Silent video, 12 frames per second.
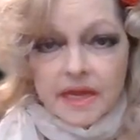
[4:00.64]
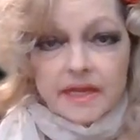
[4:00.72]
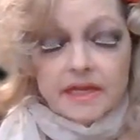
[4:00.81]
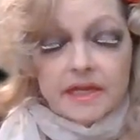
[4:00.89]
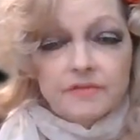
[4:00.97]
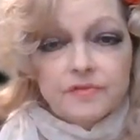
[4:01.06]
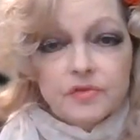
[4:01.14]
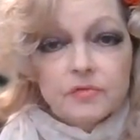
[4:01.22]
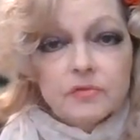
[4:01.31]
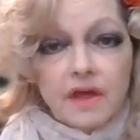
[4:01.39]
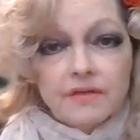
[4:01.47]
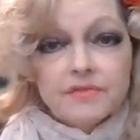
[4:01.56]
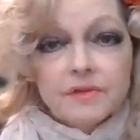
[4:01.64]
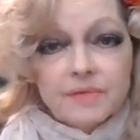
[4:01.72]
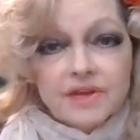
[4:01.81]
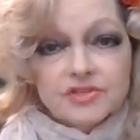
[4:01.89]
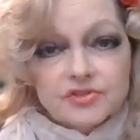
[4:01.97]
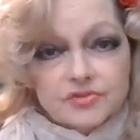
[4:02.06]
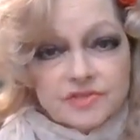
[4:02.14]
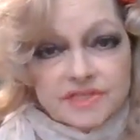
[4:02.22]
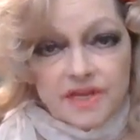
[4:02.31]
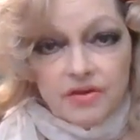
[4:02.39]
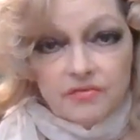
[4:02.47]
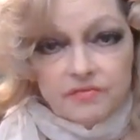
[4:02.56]
and if you love them as
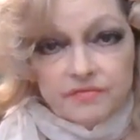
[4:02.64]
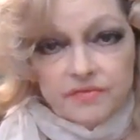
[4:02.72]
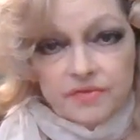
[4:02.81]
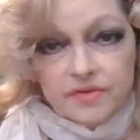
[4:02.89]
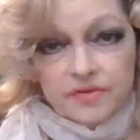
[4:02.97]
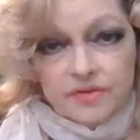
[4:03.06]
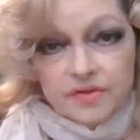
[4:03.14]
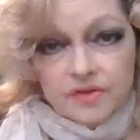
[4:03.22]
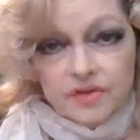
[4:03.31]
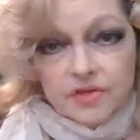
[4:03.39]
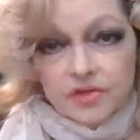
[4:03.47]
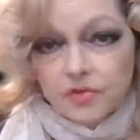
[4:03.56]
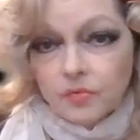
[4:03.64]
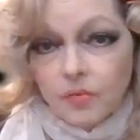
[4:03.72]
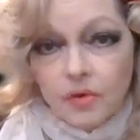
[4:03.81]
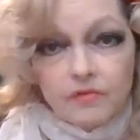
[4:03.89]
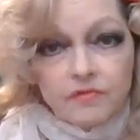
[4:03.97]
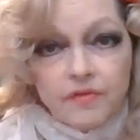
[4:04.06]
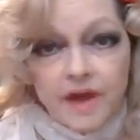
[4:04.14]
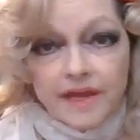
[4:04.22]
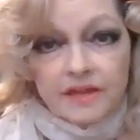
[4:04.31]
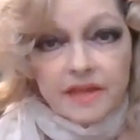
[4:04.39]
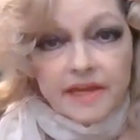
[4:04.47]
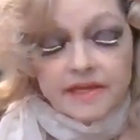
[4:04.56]
yourself, you won't
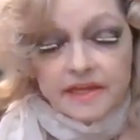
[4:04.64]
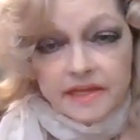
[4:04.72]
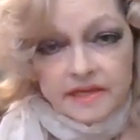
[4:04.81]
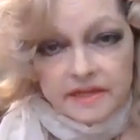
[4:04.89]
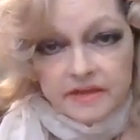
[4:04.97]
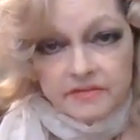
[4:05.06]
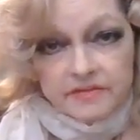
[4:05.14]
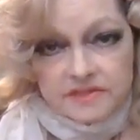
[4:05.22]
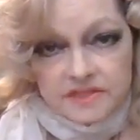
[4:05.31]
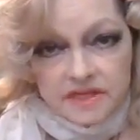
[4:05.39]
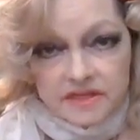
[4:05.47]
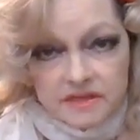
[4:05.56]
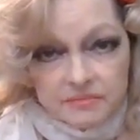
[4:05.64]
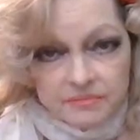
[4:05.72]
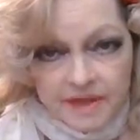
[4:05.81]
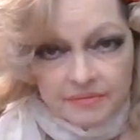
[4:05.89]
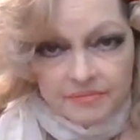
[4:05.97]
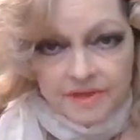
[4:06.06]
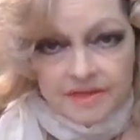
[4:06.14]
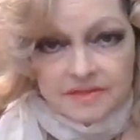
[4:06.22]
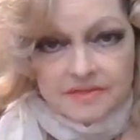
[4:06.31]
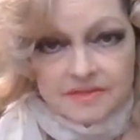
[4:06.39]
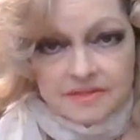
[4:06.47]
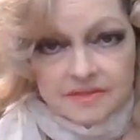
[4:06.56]
violate any of the Ten Commandments.